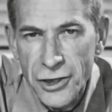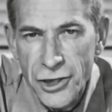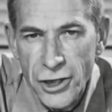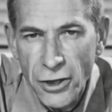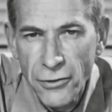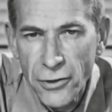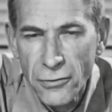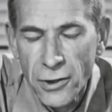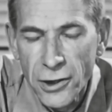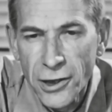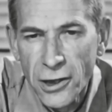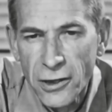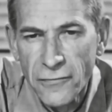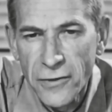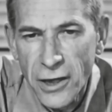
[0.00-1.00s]
and show you
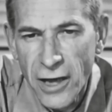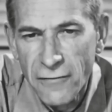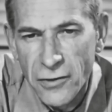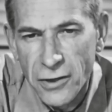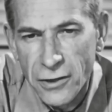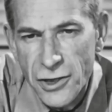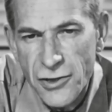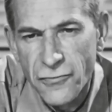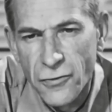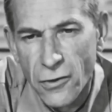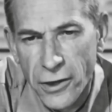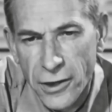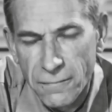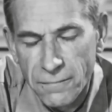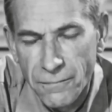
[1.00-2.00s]
a little of the evidence
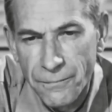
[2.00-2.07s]
for